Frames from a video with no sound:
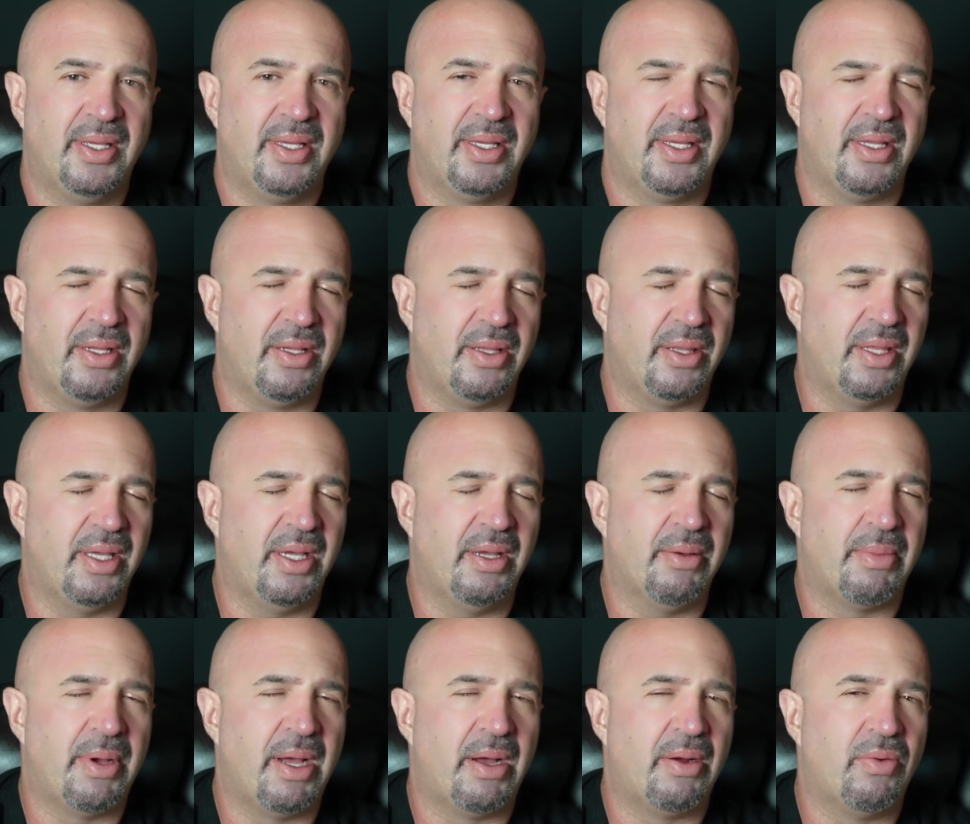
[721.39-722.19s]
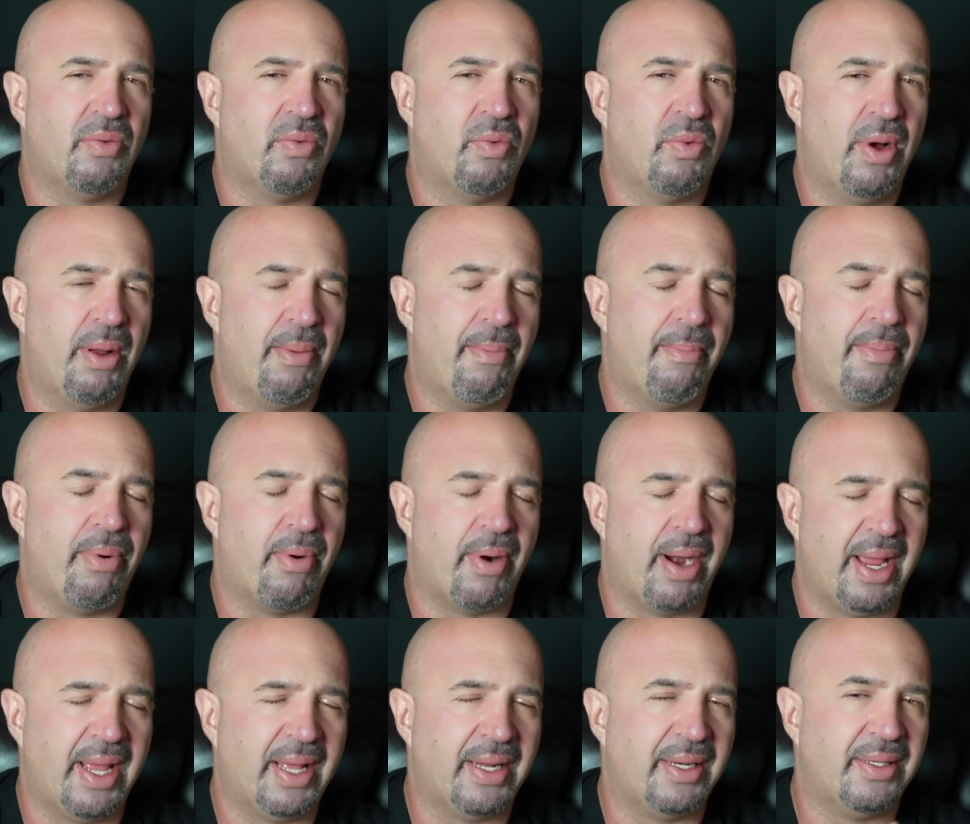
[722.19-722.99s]
Can you think about what
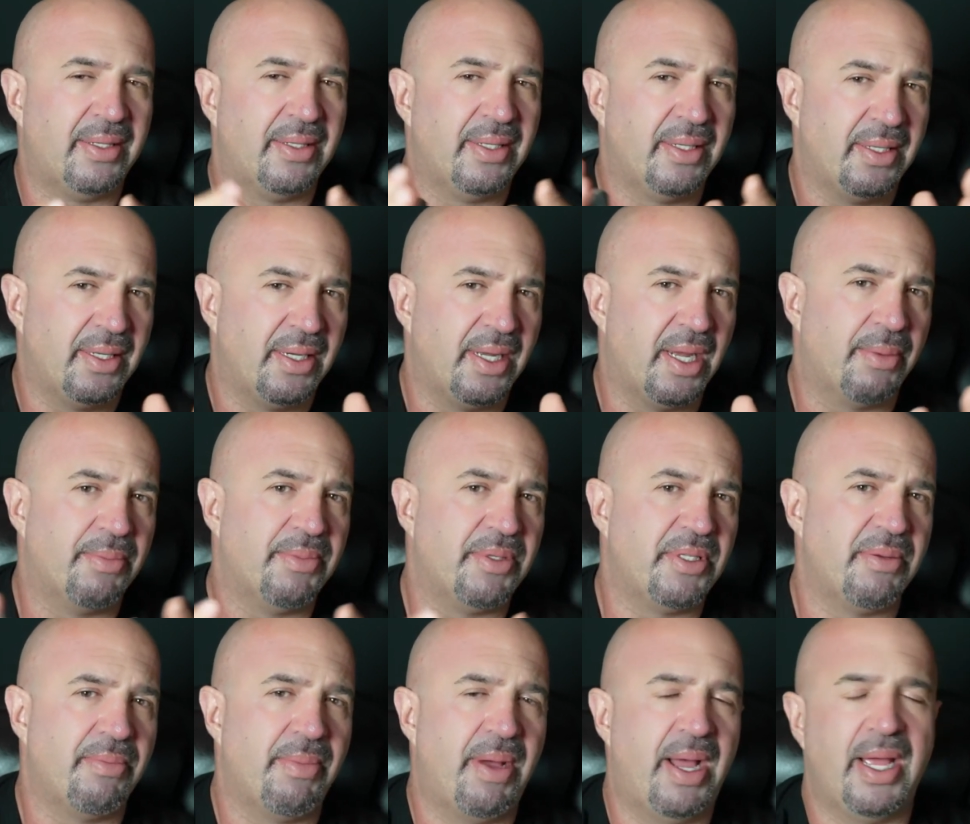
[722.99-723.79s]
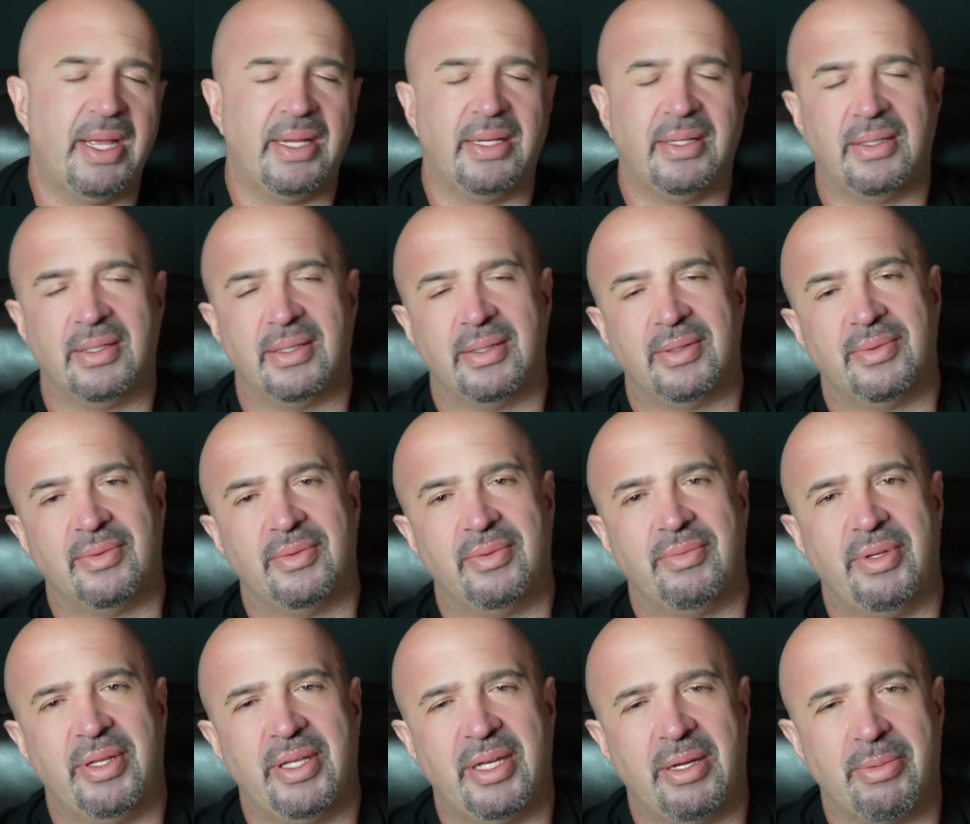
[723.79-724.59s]
brand comes to mind
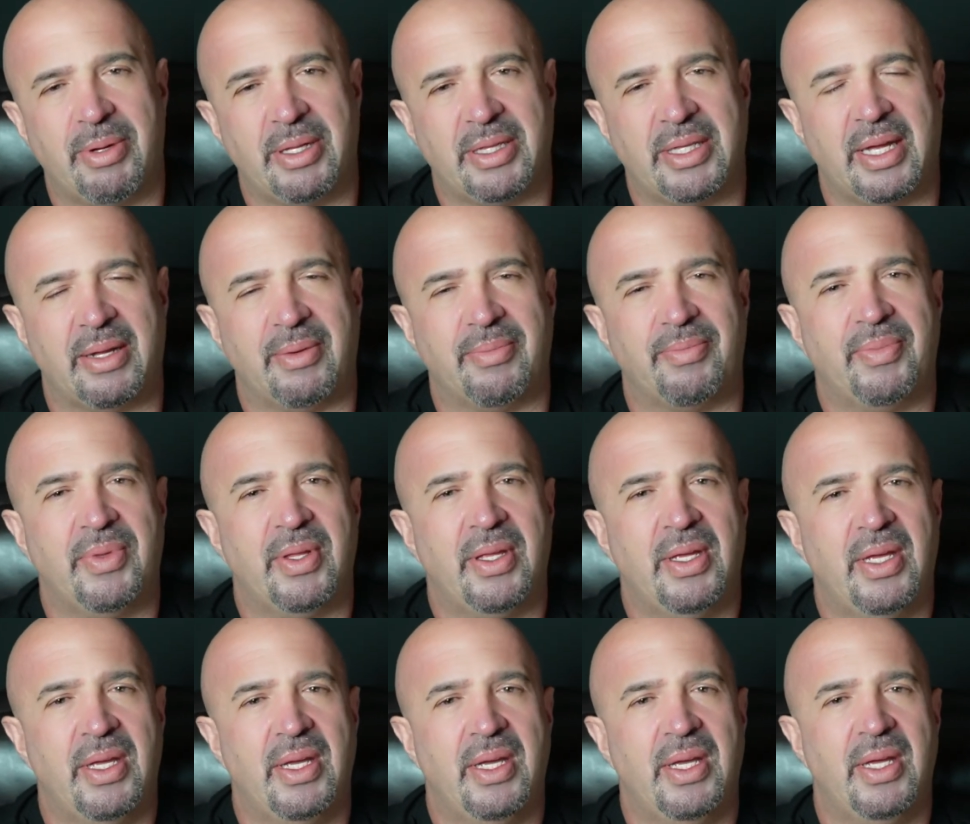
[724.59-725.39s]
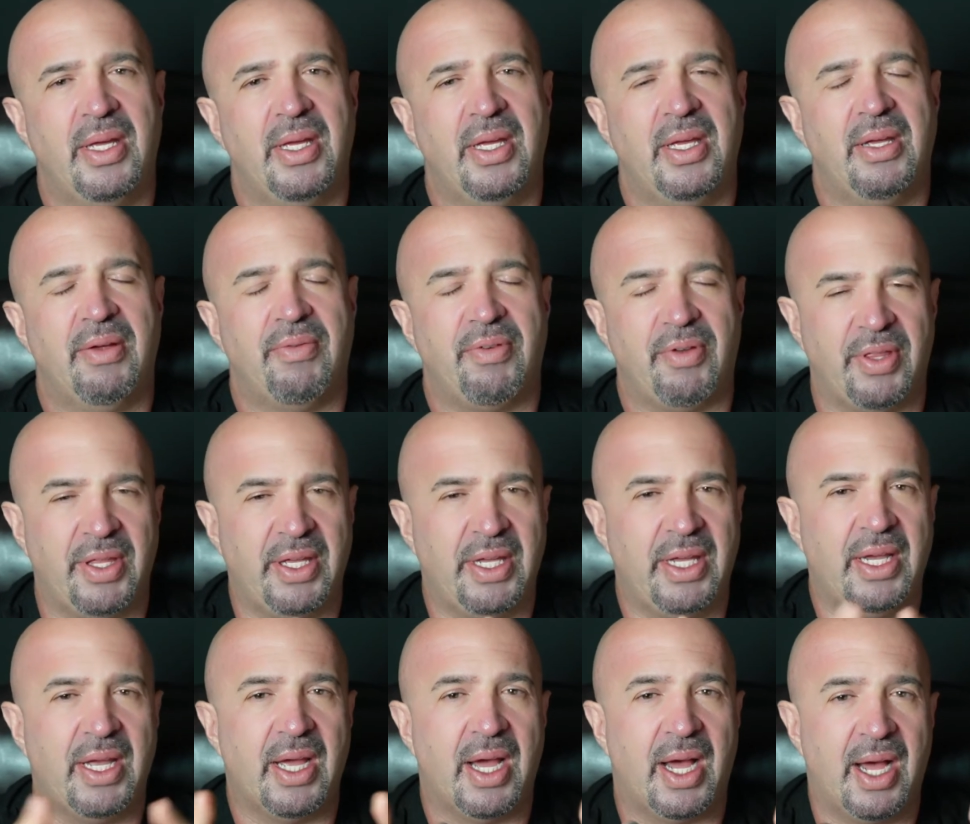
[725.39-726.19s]
when we think about that? If you're
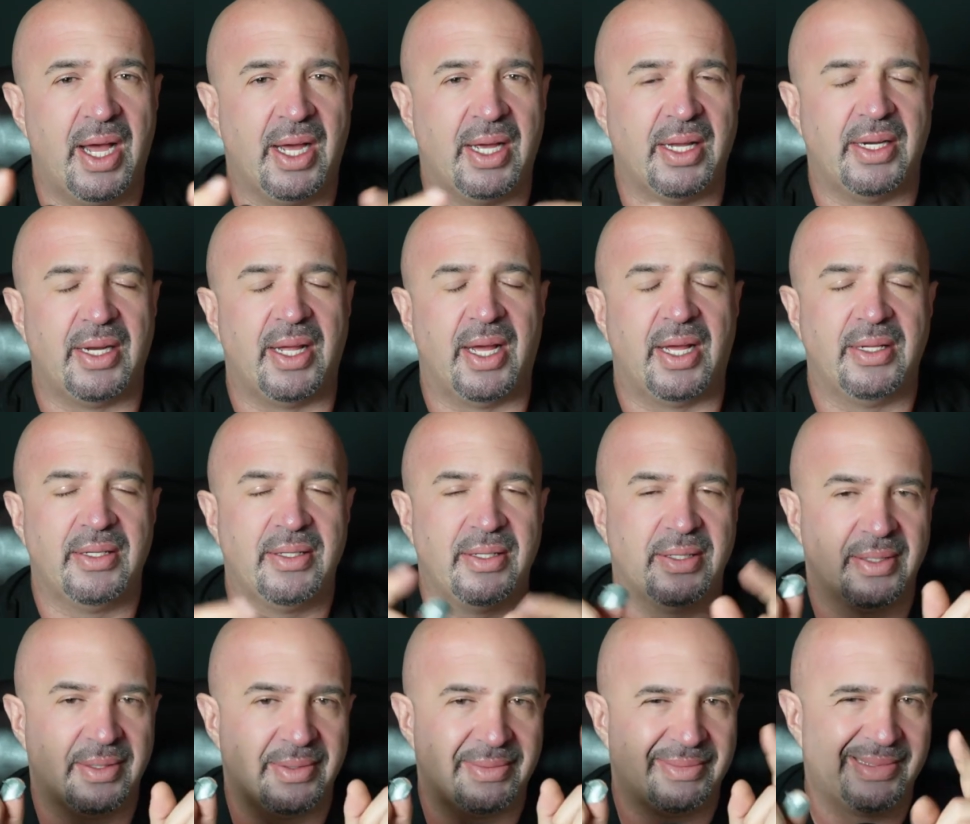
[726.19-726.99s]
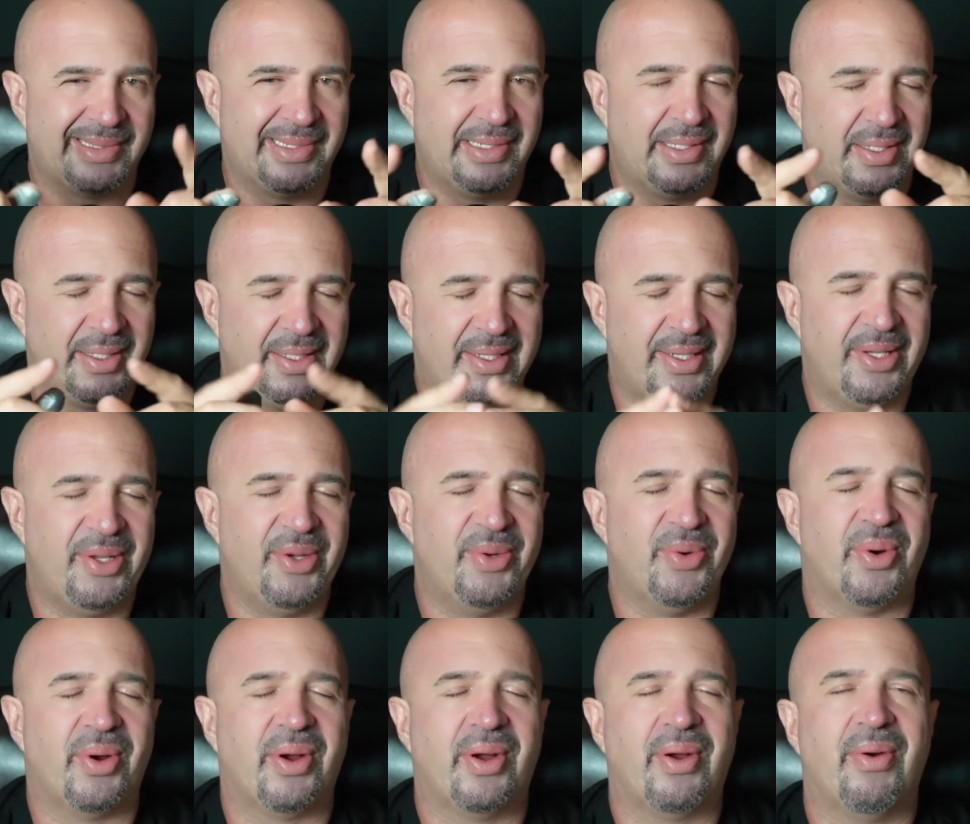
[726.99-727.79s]
thinking Haagen-Dazs,
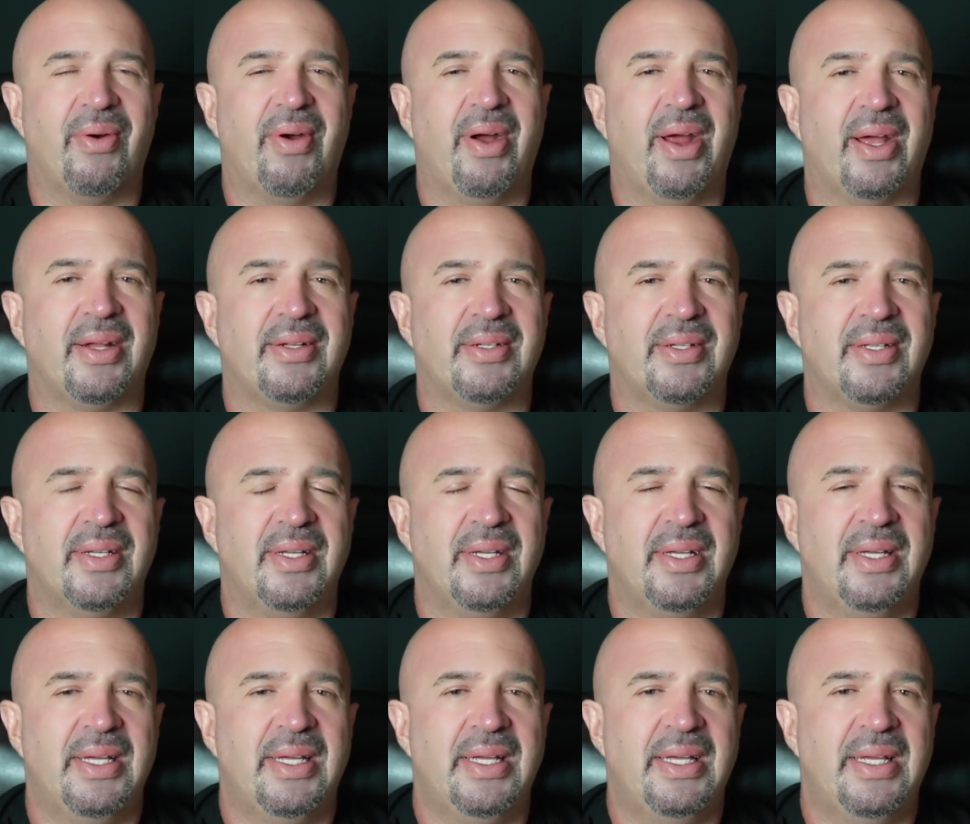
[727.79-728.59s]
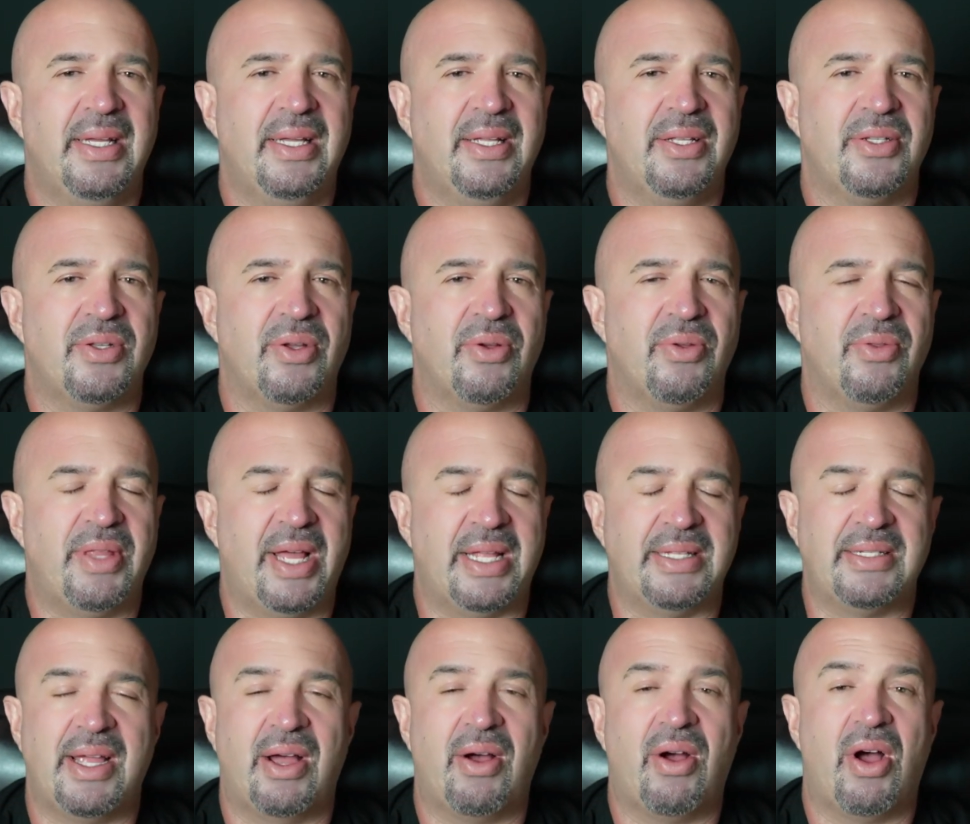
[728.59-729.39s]
you are correct. So
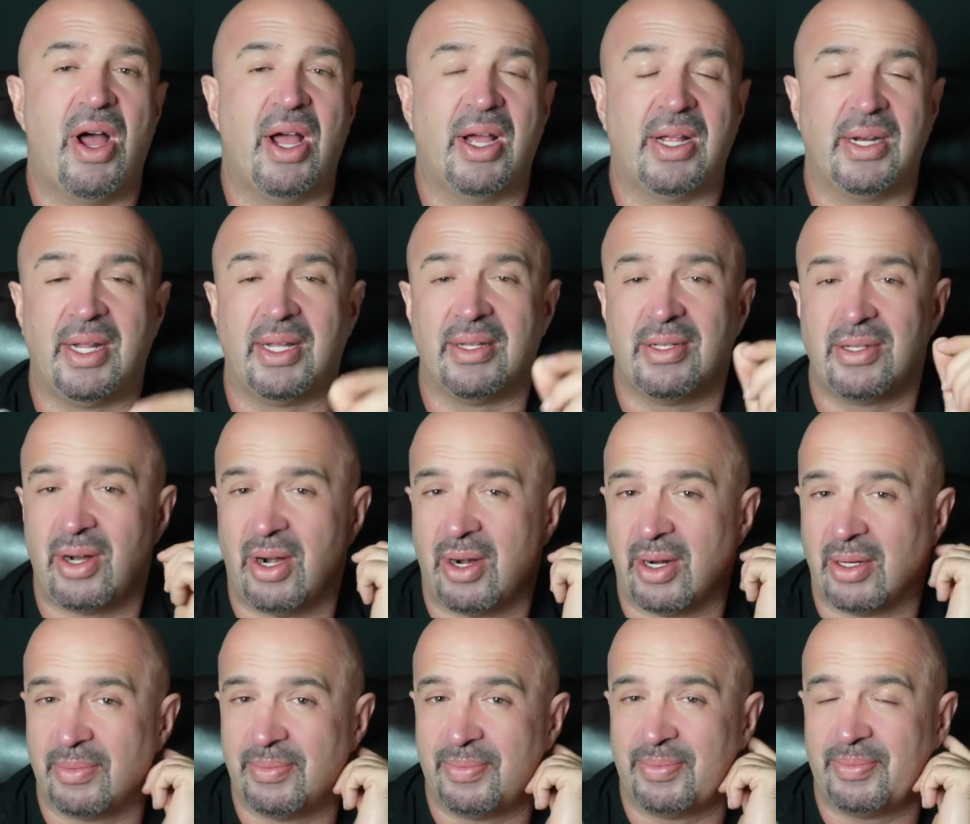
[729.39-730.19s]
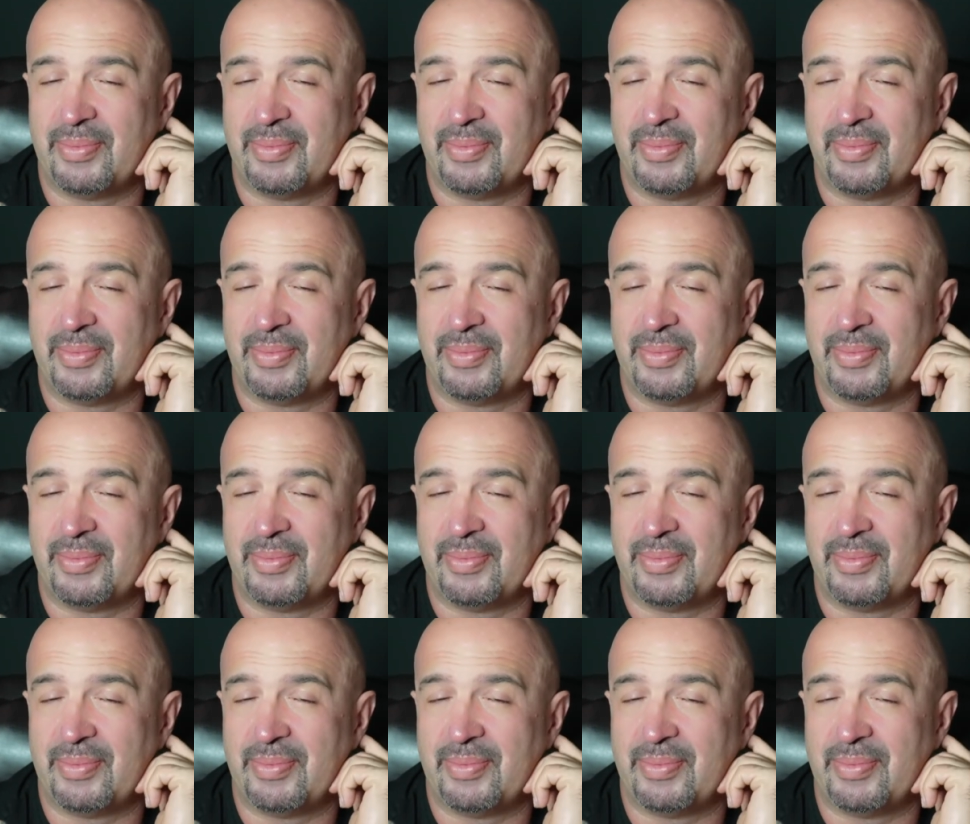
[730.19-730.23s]
that's how Haagen-Dazs started.